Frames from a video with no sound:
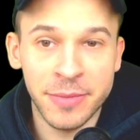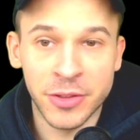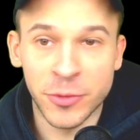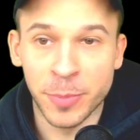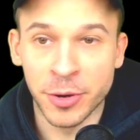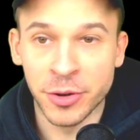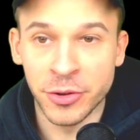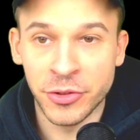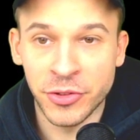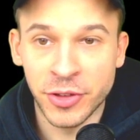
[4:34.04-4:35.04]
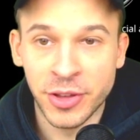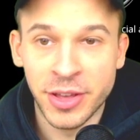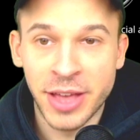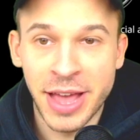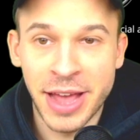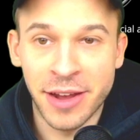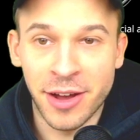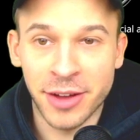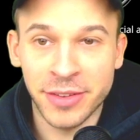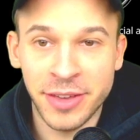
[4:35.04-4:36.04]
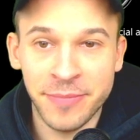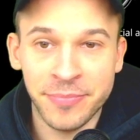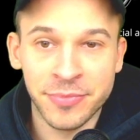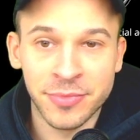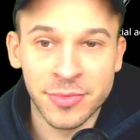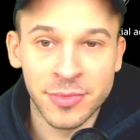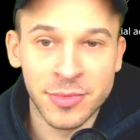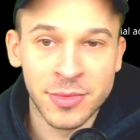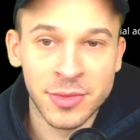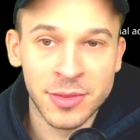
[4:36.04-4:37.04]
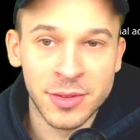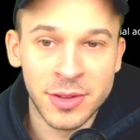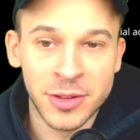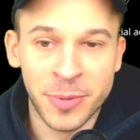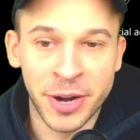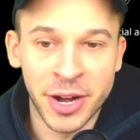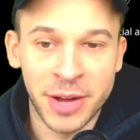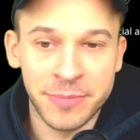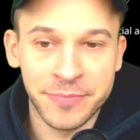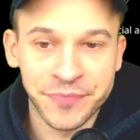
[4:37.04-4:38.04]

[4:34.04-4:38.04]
the Spurs and Hawks team, bring it up.